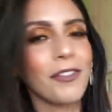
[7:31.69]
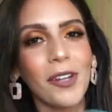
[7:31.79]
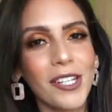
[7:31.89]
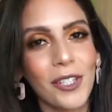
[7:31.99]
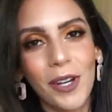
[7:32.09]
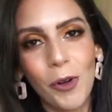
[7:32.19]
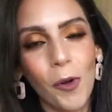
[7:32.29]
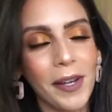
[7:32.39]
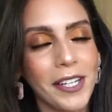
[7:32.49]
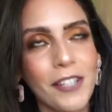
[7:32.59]
You guys know I call
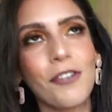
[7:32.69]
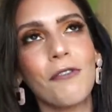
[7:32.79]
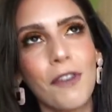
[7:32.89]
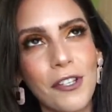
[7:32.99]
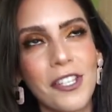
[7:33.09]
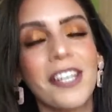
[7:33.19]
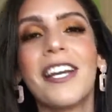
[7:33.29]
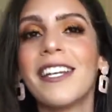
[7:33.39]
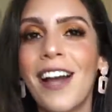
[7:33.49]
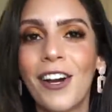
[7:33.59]
my niece fuzzy,
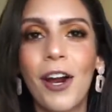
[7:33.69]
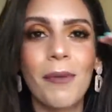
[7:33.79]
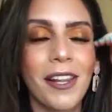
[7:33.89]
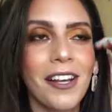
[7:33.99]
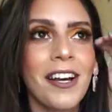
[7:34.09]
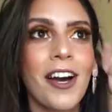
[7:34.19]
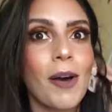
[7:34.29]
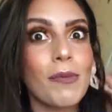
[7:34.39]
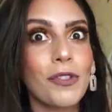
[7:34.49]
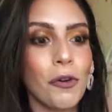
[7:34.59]
not Carmela,
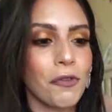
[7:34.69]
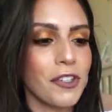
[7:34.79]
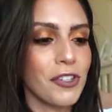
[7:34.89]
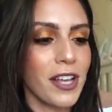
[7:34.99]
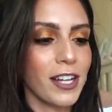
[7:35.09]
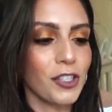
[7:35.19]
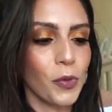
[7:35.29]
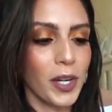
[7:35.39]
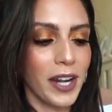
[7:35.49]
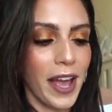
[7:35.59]
um, Sophie. She's actually
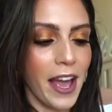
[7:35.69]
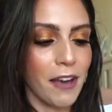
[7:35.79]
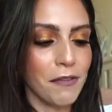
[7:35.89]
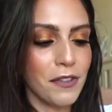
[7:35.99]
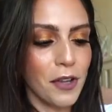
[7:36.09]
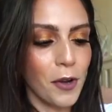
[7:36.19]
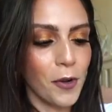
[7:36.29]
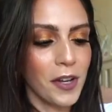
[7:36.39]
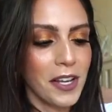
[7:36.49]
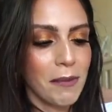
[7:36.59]
one and a half,
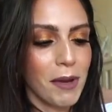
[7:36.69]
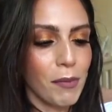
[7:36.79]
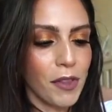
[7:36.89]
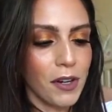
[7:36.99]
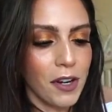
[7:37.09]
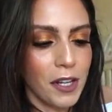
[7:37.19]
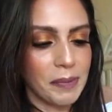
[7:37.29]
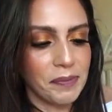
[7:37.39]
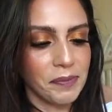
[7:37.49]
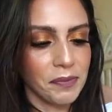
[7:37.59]
so my brother
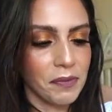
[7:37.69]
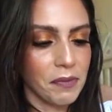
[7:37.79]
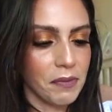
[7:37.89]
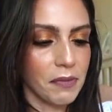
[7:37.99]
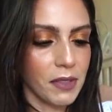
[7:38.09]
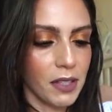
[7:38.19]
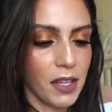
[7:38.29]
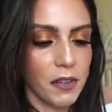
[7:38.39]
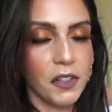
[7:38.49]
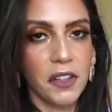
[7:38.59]
um
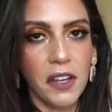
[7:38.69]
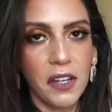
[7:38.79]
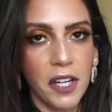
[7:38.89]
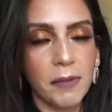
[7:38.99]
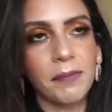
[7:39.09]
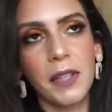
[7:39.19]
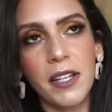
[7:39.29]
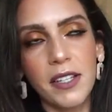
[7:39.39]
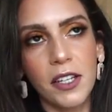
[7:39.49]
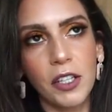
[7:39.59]
gave her that name
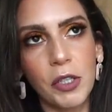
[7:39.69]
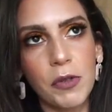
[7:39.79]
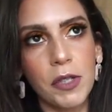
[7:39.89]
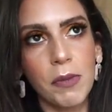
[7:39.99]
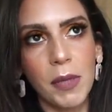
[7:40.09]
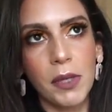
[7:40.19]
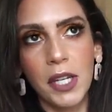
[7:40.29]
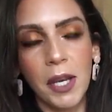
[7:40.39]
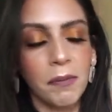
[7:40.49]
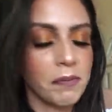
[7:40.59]
as like a cutesy baby
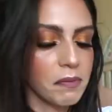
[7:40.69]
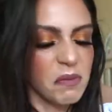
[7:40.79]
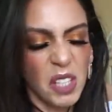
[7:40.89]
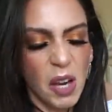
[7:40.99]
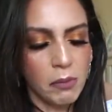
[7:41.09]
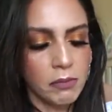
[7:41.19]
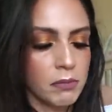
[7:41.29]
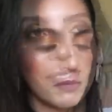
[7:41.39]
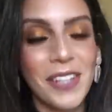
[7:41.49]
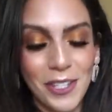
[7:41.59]
name. Yum.
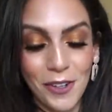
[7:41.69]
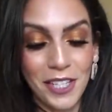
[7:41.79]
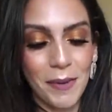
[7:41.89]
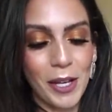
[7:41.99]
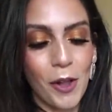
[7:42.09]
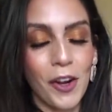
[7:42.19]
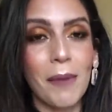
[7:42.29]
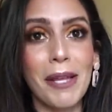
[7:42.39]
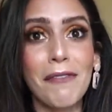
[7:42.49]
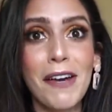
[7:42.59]
So anytime I call her,
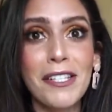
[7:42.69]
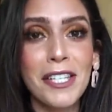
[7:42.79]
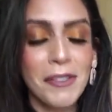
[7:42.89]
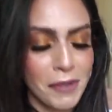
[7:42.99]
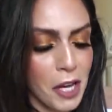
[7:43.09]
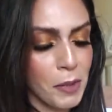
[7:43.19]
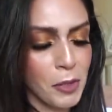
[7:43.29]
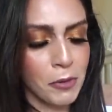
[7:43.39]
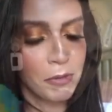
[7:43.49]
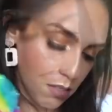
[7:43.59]
I'm like, fuzzy, come here.